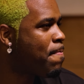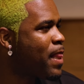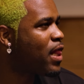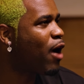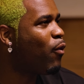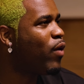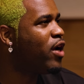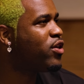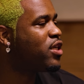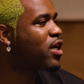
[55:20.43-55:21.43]
Like,
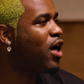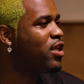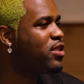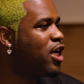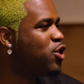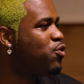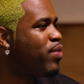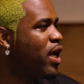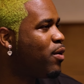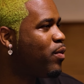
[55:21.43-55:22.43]
where's the colors that you
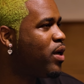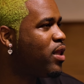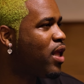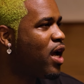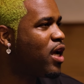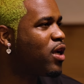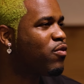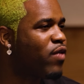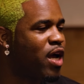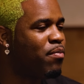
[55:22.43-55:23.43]
paint with? Like
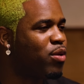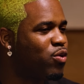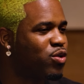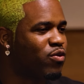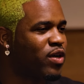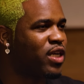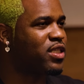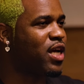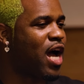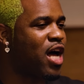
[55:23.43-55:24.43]
red, blues, greens,
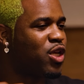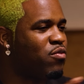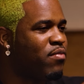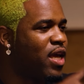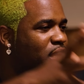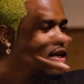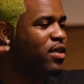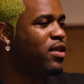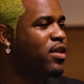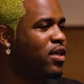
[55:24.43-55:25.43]
like how do you make,
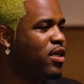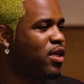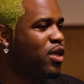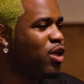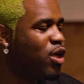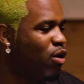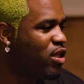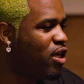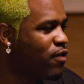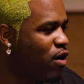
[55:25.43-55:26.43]
you know, a
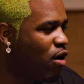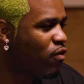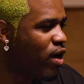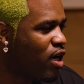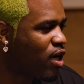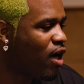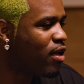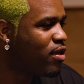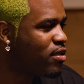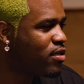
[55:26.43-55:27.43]
different array of
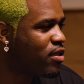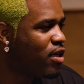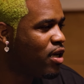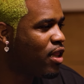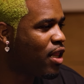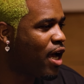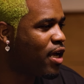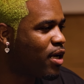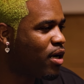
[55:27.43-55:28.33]
colors? Like,